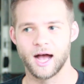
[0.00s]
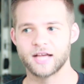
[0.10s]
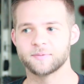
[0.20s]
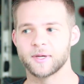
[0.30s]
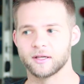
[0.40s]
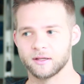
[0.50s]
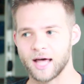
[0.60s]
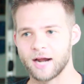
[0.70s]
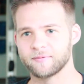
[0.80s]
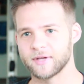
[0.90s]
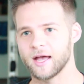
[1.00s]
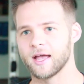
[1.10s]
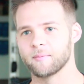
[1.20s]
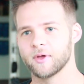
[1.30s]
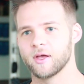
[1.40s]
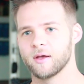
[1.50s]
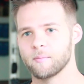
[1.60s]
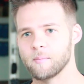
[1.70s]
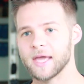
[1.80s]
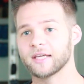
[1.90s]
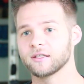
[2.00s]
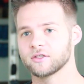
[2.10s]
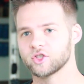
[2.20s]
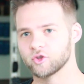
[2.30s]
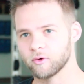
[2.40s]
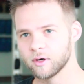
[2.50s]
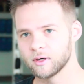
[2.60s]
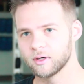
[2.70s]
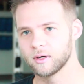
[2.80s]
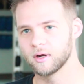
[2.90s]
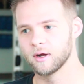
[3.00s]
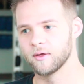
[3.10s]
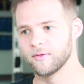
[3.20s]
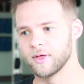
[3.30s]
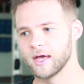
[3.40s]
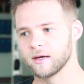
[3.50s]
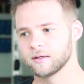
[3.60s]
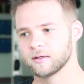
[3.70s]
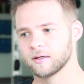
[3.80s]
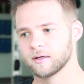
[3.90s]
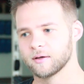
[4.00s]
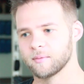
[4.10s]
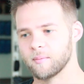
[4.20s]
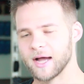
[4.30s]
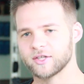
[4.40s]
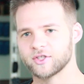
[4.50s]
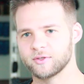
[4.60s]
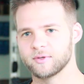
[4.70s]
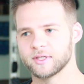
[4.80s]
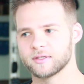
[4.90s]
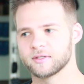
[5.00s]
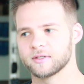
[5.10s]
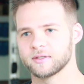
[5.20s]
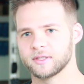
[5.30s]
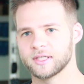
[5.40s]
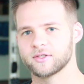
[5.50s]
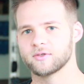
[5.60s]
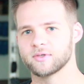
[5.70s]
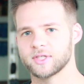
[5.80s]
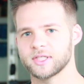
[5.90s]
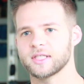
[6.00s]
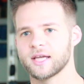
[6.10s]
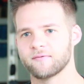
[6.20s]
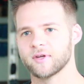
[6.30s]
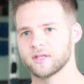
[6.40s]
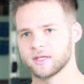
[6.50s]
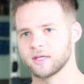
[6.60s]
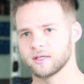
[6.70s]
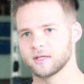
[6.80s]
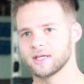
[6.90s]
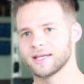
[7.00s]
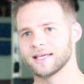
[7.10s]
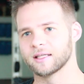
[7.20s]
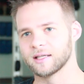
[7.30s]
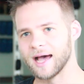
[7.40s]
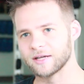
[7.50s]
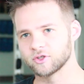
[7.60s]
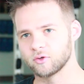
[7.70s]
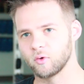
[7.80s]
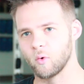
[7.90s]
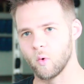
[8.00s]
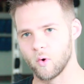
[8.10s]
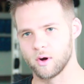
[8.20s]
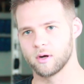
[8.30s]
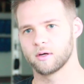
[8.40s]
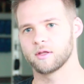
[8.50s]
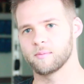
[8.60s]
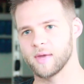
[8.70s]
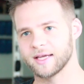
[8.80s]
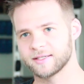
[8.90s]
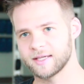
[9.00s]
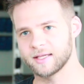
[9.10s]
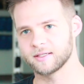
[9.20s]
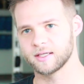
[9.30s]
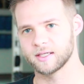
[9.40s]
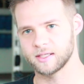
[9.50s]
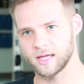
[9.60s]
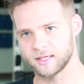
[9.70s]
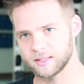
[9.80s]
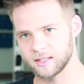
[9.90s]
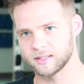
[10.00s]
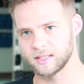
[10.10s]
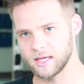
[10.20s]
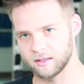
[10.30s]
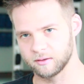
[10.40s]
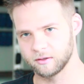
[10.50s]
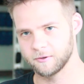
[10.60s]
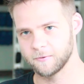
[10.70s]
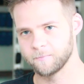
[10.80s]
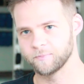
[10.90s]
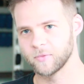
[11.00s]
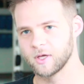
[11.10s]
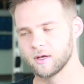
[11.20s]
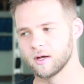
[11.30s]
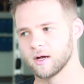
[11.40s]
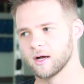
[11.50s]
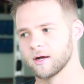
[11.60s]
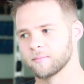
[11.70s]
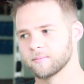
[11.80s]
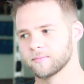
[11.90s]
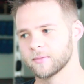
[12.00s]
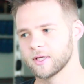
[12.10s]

I spend a lot of time making sure that my students get to see everything in a logical order that makes sense and connects things together. And